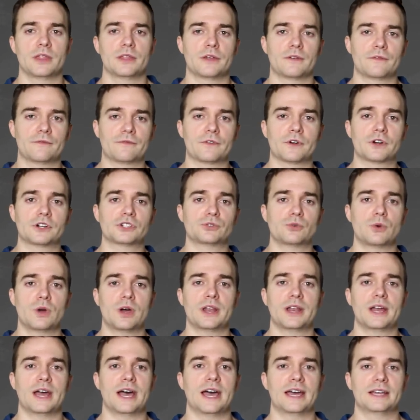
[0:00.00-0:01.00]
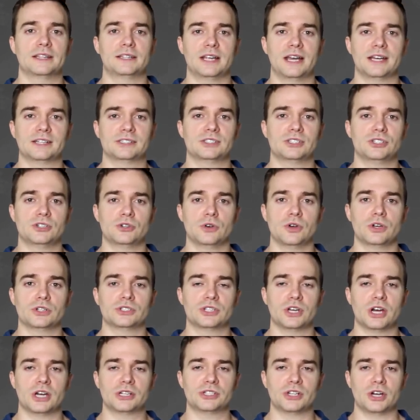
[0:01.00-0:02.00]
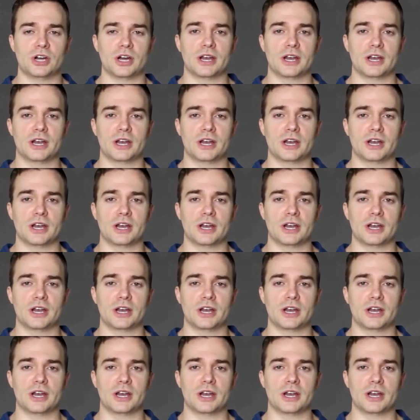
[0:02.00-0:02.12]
The first one I'd like to touch